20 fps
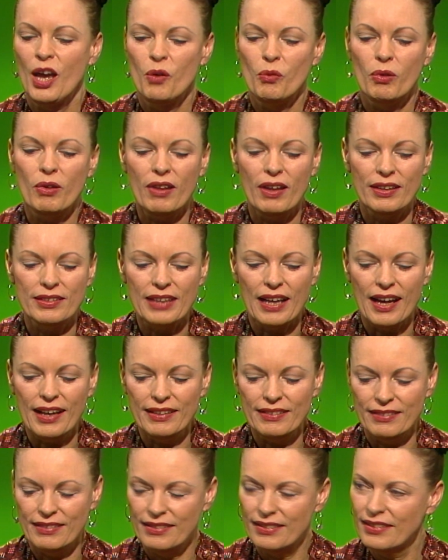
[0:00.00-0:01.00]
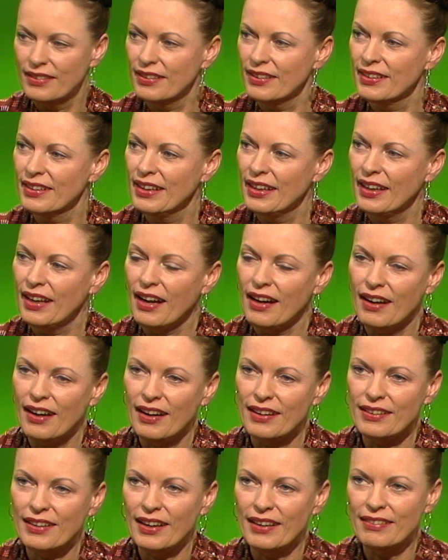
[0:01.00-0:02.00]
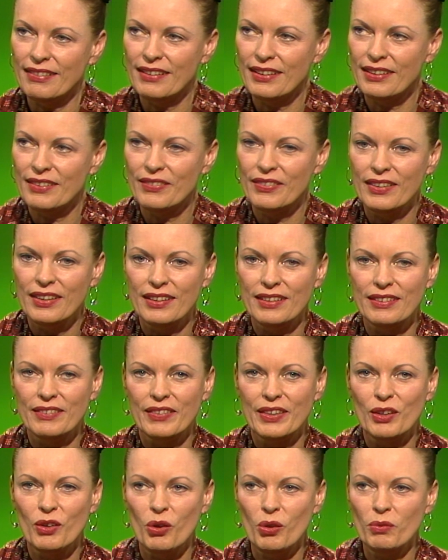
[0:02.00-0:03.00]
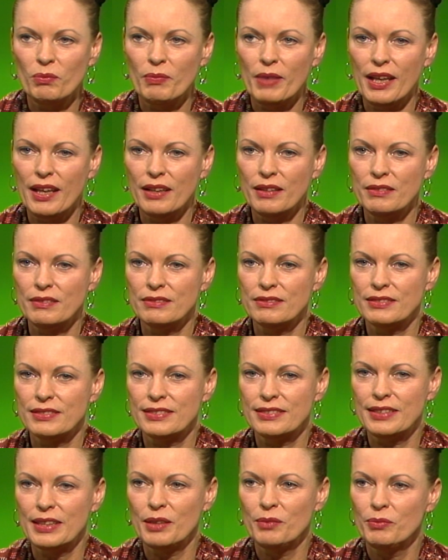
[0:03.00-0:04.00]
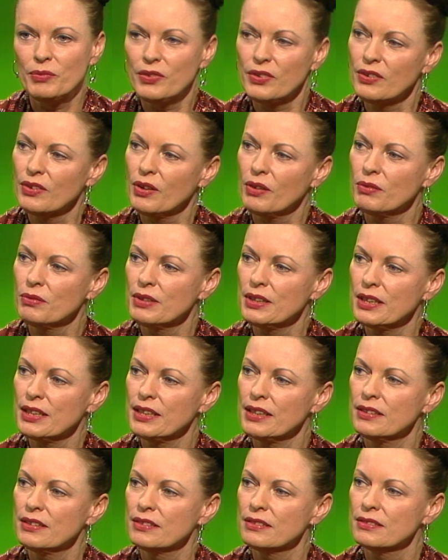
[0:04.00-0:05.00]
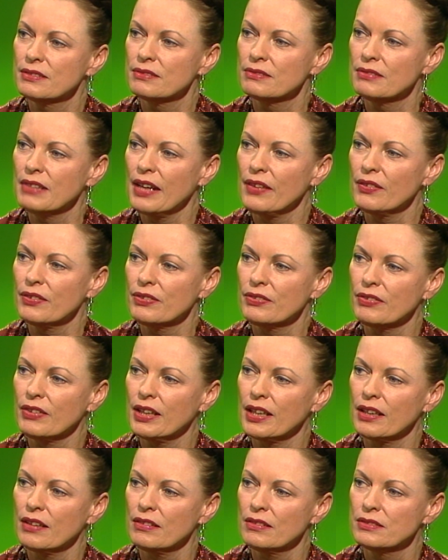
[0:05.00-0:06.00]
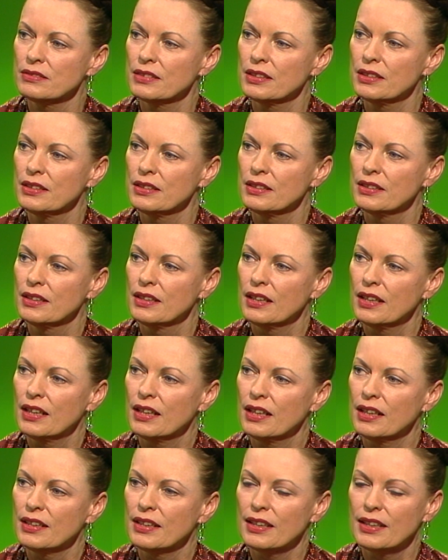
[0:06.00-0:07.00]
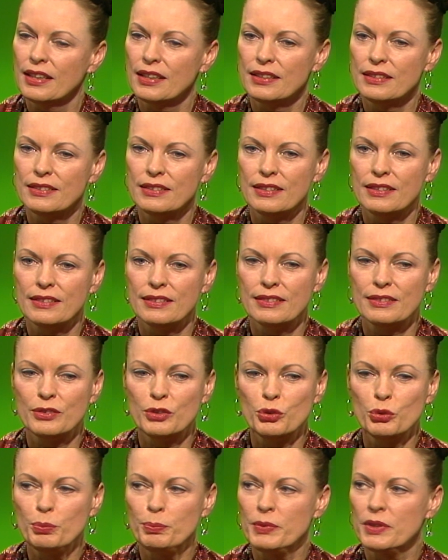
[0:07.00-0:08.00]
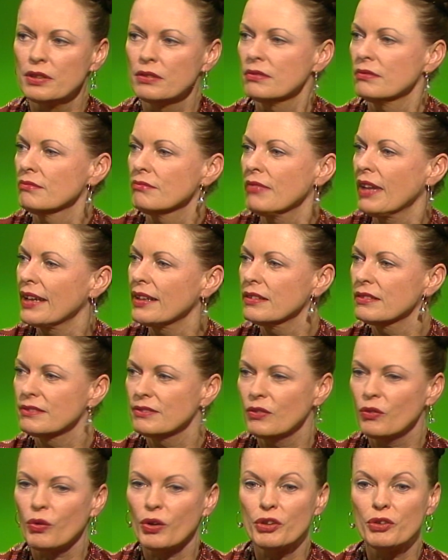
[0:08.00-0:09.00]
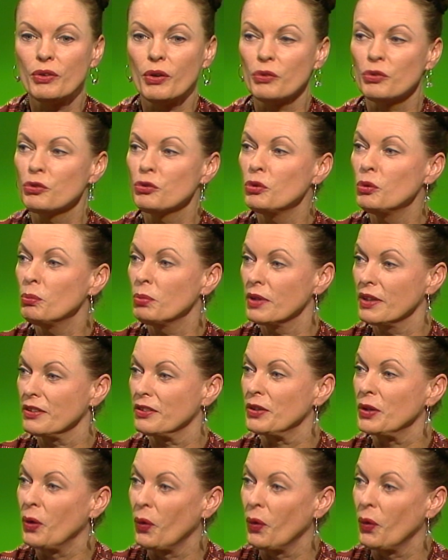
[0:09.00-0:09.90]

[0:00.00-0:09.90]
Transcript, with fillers: The well, whole pot I is up for grabs. I, I, think if the if the old man seemed, you know, really rather frail uh, and stooped like, or you know, stupid as the